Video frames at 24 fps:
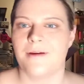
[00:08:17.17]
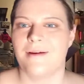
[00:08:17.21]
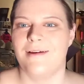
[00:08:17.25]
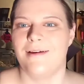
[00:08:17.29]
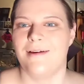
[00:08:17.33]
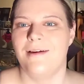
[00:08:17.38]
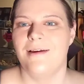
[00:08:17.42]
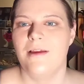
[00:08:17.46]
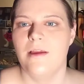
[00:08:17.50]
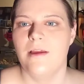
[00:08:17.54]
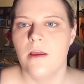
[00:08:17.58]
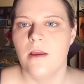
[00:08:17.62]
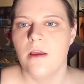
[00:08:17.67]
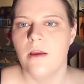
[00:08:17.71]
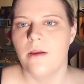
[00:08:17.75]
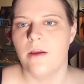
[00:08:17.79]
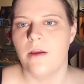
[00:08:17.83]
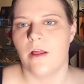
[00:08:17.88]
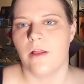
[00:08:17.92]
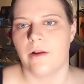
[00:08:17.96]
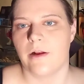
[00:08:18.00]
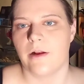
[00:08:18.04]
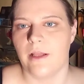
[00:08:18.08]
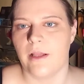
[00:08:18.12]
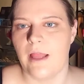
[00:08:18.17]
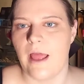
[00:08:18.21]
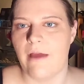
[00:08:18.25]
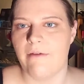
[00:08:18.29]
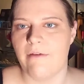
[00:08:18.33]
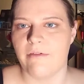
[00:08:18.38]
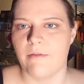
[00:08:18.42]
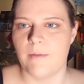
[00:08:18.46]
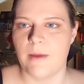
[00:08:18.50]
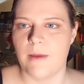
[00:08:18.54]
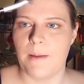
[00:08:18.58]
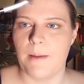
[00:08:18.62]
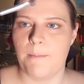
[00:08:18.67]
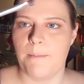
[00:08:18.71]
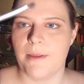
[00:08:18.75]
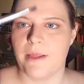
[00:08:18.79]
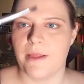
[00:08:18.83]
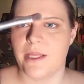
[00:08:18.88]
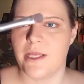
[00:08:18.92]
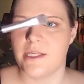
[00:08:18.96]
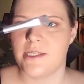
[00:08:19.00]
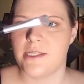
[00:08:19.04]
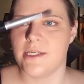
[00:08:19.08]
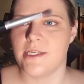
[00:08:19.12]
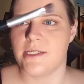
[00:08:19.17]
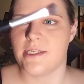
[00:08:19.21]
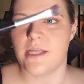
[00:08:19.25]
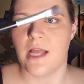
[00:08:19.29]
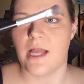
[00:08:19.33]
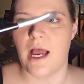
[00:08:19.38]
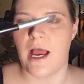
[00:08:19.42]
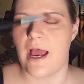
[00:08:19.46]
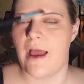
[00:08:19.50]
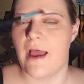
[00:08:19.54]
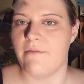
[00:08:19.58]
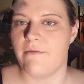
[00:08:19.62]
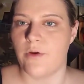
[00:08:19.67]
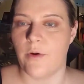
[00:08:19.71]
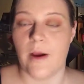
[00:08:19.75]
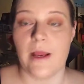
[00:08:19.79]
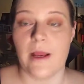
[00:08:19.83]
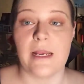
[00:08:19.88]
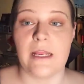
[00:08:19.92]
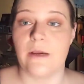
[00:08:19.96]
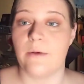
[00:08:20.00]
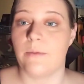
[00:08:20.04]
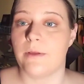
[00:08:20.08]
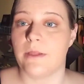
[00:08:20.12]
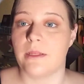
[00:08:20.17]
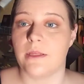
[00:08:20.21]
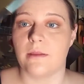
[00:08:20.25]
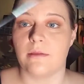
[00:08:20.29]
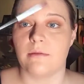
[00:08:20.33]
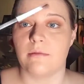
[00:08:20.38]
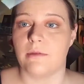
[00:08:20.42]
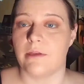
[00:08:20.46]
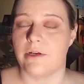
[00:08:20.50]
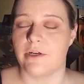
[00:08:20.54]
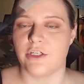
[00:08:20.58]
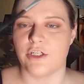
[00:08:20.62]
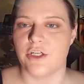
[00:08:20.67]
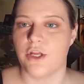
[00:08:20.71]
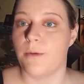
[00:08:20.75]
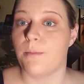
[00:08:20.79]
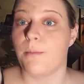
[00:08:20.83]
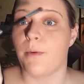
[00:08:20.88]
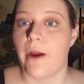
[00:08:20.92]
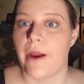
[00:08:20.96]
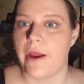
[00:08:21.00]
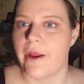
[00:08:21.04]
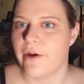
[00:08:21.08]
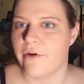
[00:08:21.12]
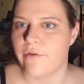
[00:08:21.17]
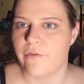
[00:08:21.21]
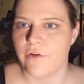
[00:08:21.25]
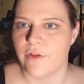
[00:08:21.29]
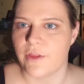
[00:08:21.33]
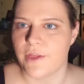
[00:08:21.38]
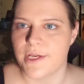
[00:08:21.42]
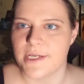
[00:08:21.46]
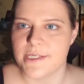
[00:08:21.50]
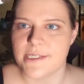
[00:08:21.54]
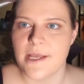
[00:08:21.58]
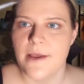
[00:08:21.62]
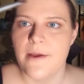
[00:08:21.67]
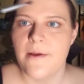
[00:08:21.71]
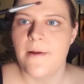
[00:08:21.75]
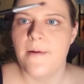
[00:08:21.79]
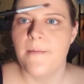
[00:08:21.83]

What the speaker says: y'all are going to laugh at me, but this is not, I have no idea what, there's no brand for this.